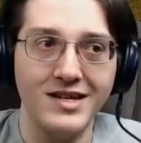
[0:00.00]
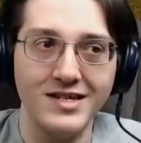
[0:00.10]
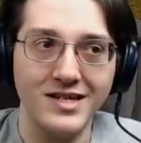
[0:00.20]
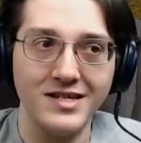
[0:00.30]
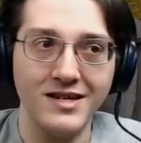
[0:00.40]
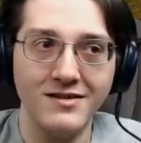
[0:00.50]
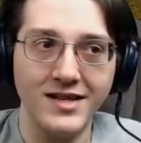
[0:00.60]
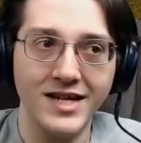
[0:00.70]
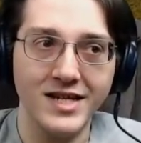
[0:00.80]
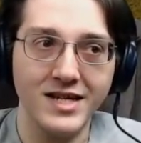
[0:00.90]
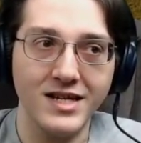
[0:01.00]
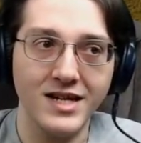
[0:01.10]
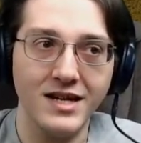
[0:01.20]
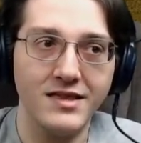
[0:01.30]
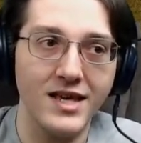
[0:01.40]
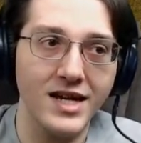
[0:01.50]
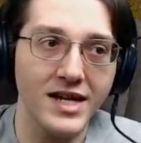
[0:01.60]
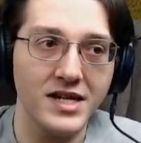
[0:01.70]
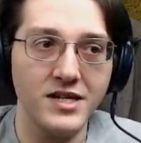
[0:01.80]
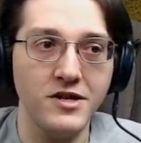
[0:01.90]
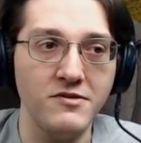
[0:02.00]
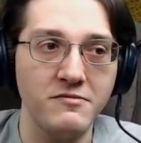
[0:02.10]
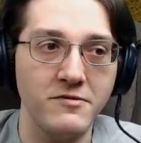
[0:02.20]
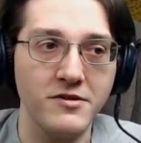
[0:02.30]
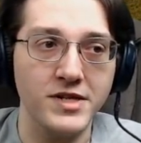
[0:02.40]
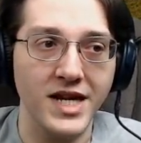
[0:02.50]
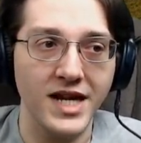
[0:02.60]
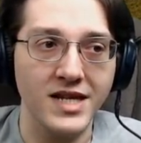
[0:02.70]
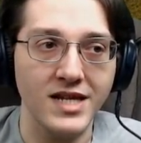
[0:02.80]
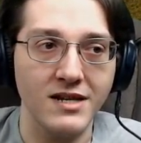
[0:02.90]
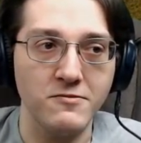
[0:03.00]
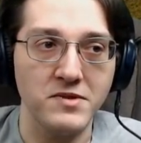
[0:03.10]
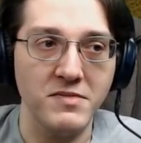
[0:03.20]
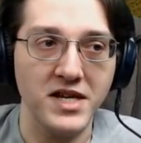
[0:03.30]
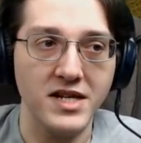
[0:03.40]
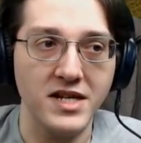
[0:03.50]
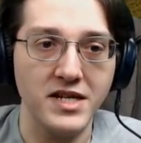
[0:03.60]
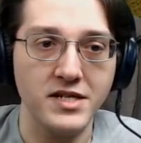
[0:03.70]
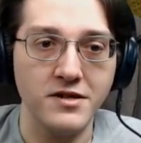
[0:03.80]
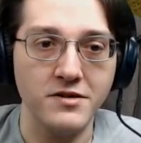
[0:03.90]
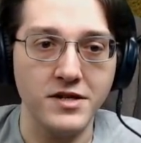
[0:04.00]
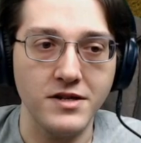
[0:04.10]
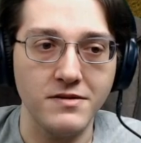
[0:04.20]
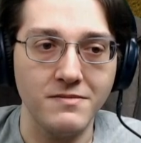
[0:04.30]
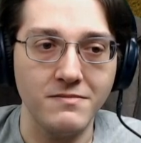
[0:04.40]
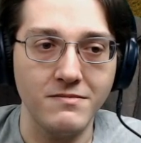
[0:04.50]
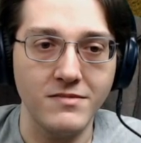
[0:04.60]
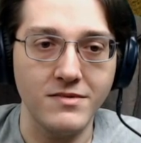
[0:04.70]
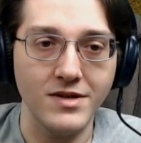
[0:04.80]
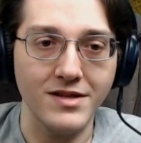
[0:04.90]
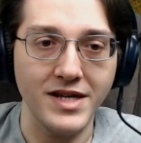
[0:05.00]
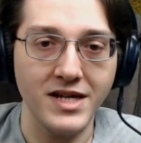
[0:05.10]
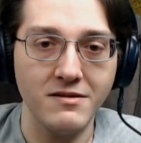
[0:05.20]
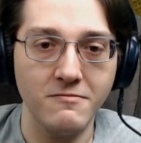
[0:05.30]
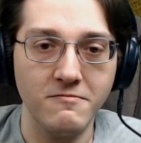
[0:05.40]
Is there, like, a thing I can do with pure sand that would make it easier to delete?